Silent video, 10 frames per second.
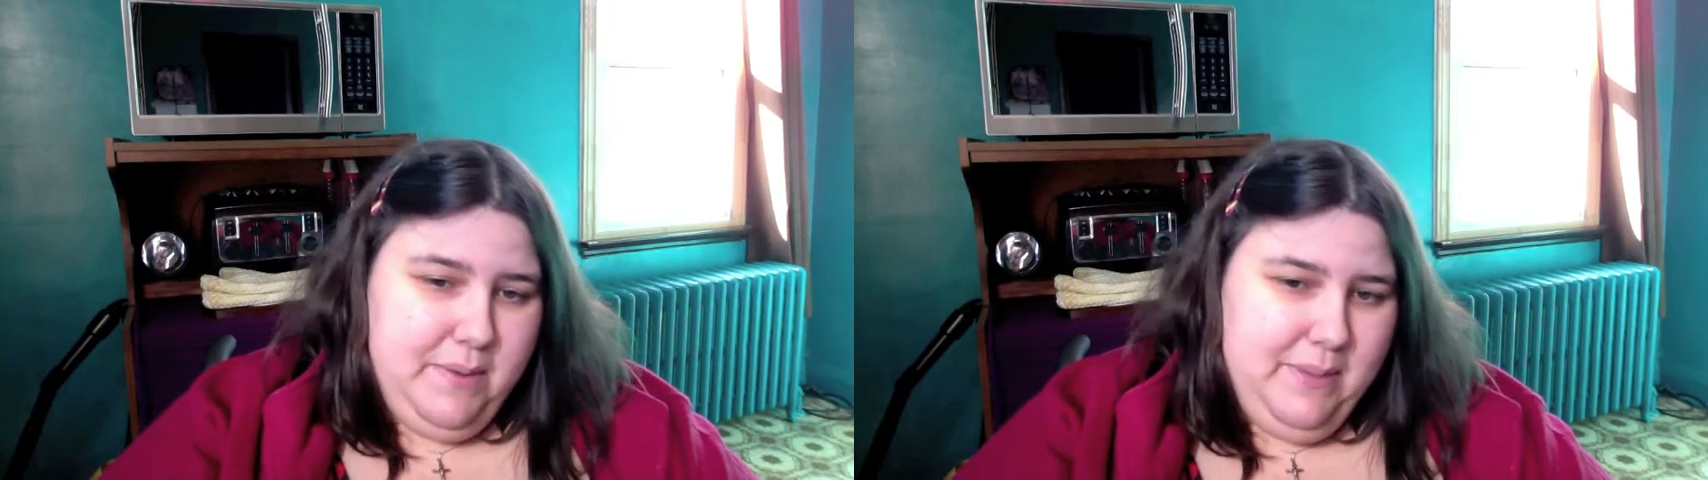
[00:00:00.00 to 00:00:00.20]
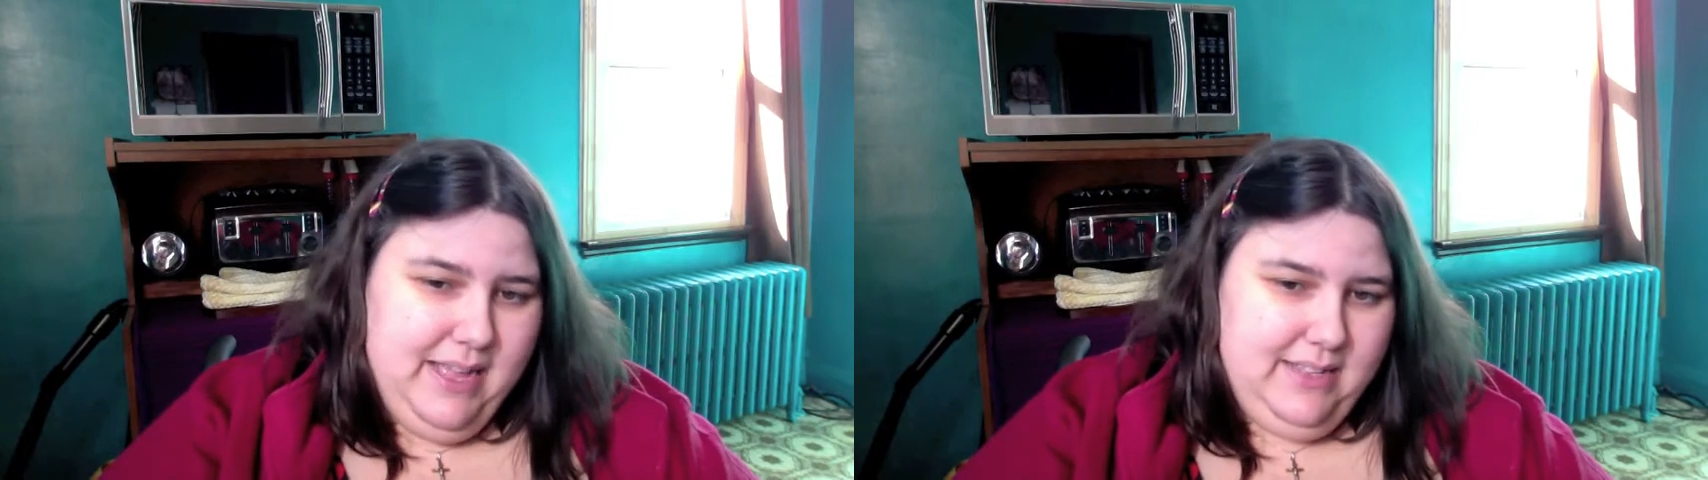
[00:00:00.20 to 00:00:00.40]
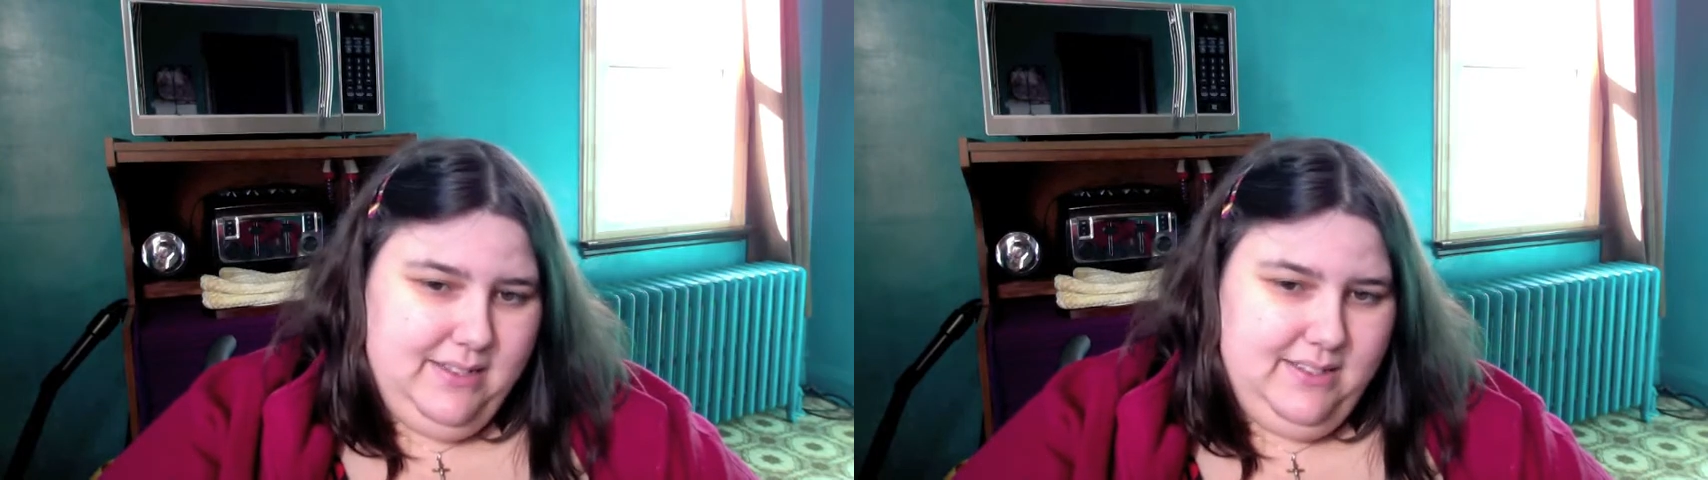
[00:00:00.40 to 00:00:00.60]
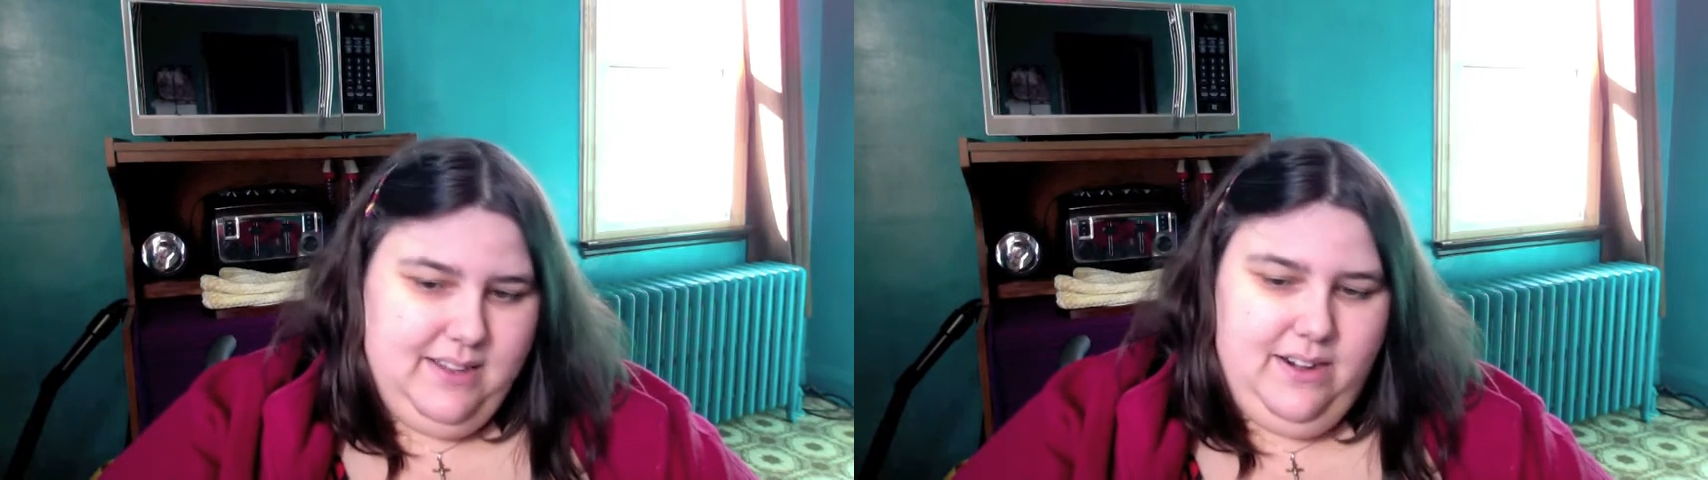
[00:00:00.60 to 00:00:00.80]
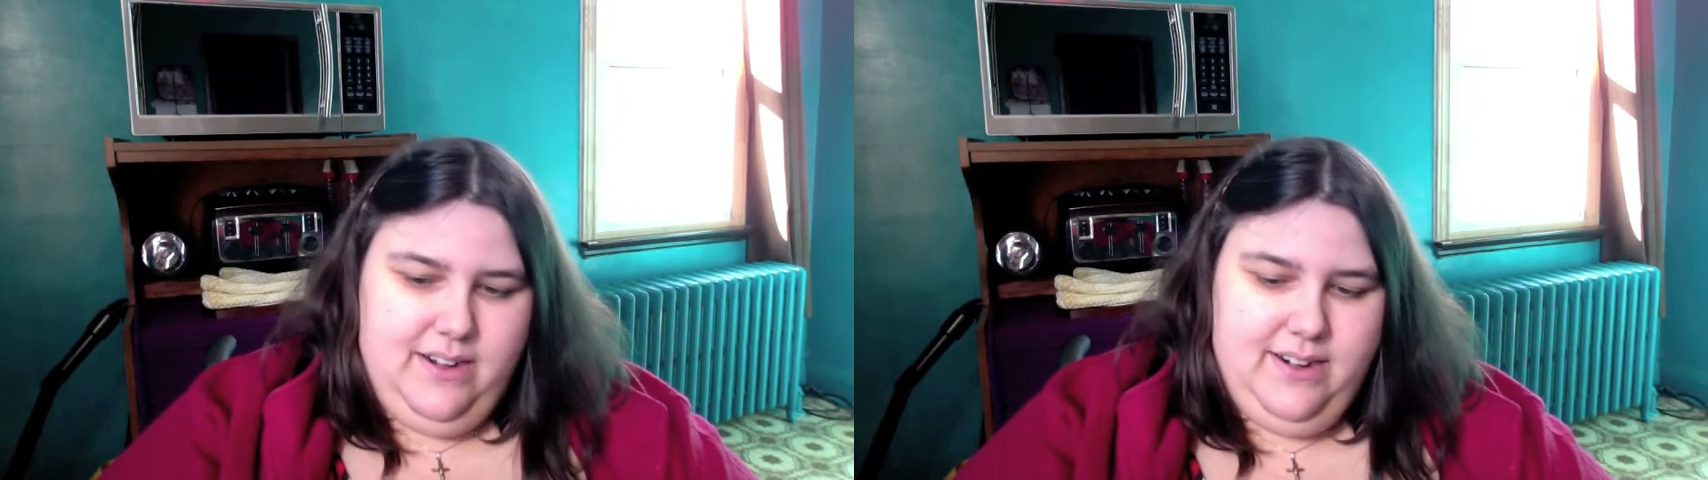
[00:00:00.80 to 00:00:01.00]
buttons
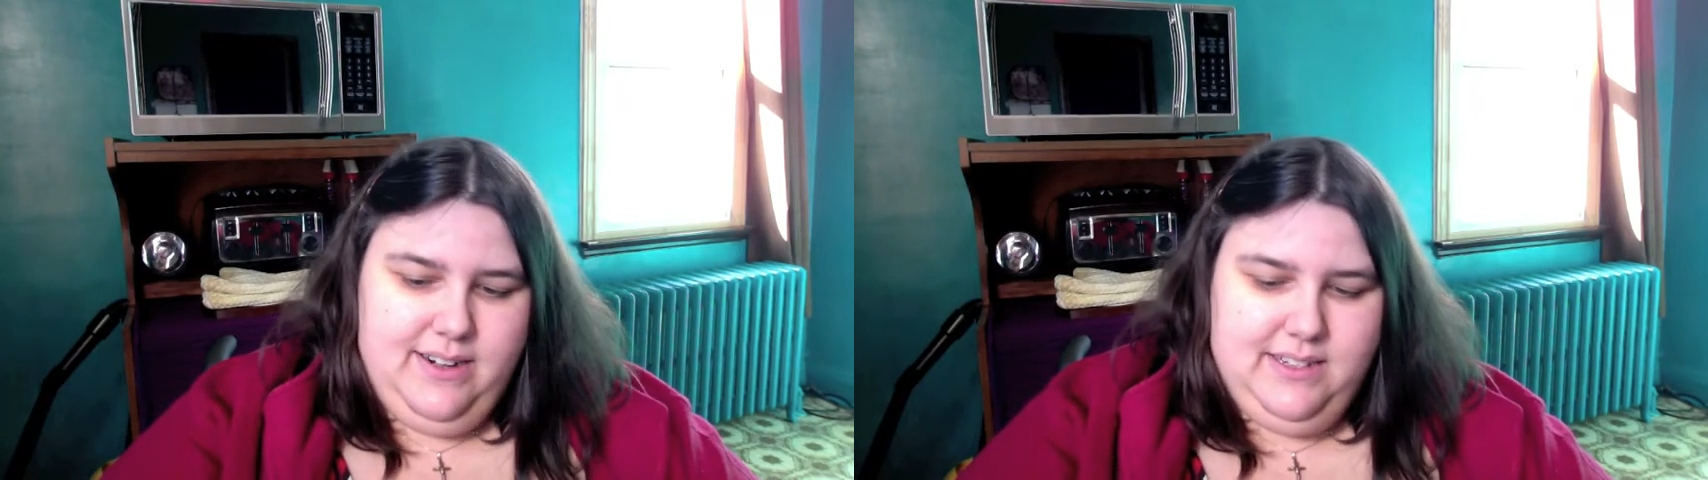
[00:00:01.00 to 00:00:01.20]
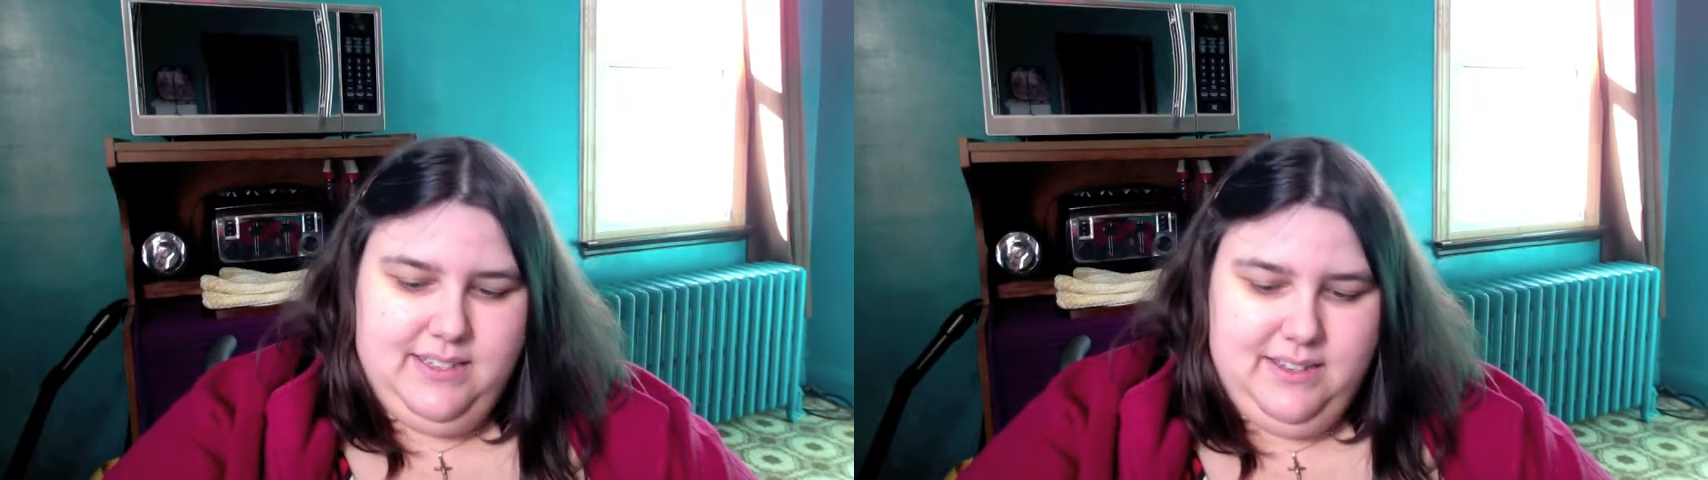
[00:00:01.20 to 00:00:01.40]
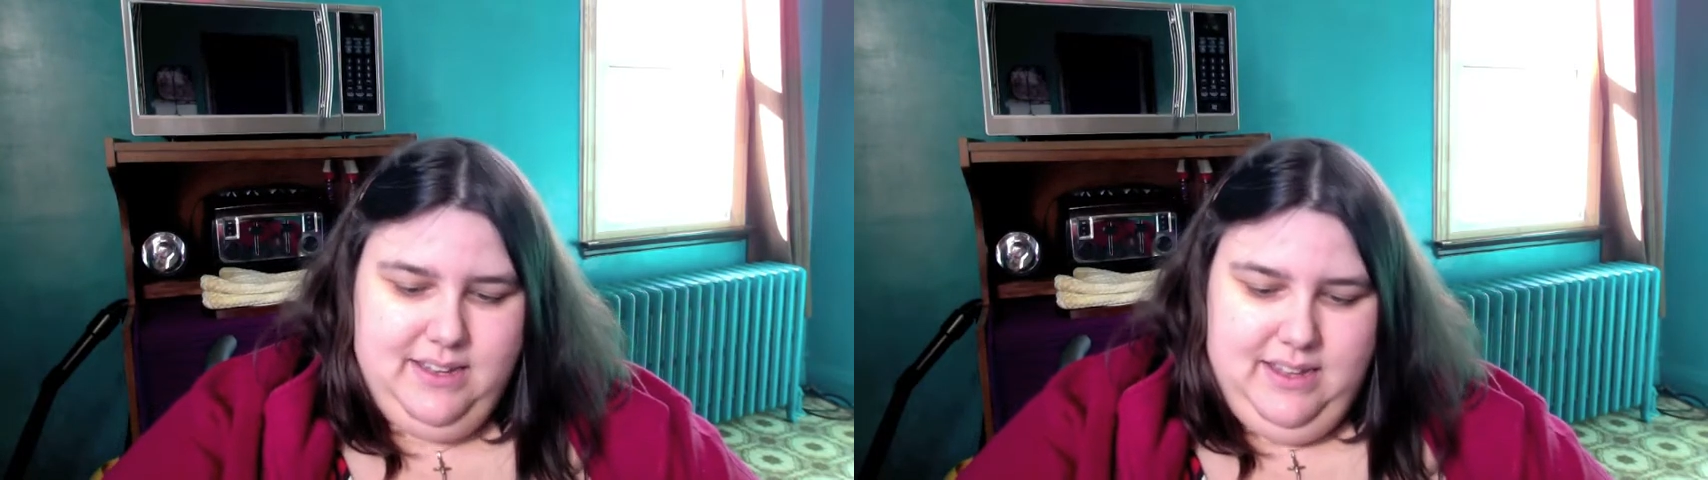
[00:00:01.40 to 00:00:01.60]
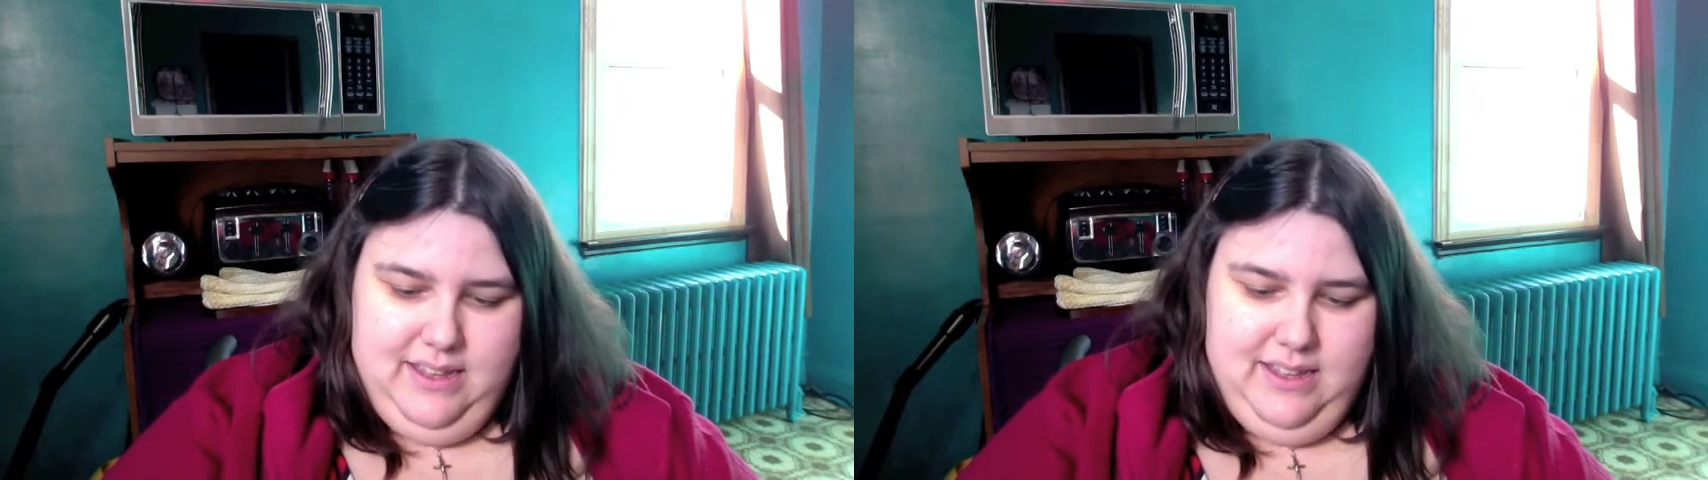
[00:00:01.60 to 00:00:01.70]
on hers.